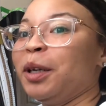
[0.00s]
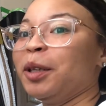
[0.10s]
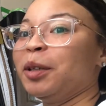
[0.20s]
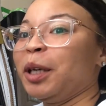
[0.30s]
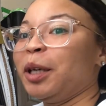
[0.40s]

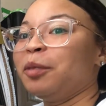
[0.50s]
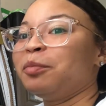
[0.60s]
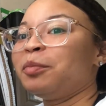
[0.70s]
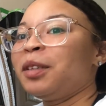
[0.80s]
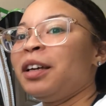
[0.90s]
Like,
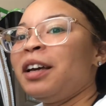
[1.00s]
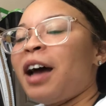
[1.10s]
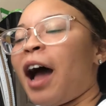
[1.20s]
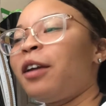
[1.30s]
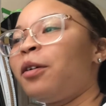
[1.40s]

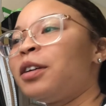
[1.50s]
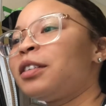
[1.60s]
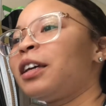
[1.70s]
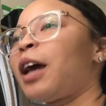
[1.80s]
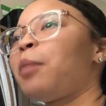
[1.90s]
I noticed
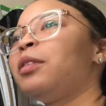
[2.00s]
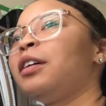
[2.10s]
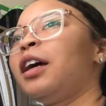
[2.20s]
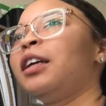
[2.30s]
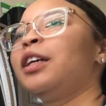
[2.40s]
like Kaplan
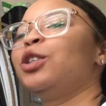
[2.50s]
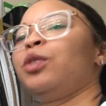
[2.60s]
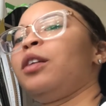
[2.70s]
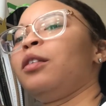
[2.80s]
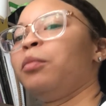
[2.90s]
kind of gets
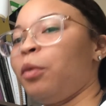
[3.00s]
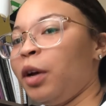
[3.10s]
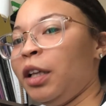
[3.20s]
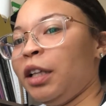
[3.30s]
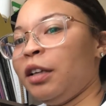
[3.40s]
straight to the
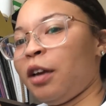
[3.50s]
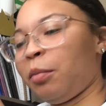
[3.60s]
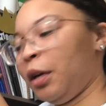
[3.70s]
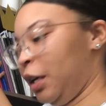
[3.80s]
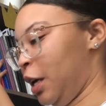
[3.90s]
point. Like, they're not
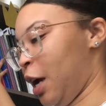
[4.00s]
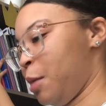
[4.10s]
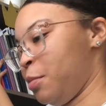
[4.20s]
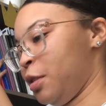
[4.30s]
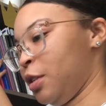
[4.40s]
playing any
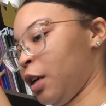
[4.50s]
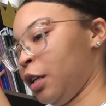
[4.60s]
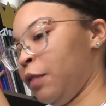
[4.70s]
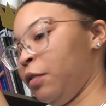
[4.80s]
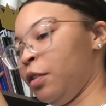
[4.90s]
games. They just kind of
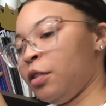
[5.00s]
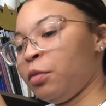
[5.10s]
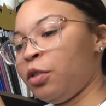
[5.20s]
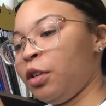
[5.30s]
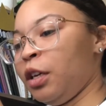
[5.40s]
give you, this is
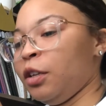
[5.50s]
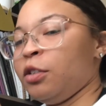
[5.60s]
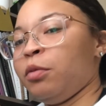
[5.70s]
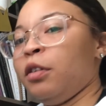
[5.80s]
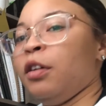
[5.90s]
what you need, this is
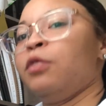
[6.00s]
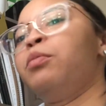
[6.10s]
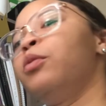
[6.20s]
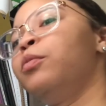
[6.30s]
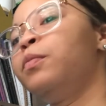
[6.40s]
what it is, boom.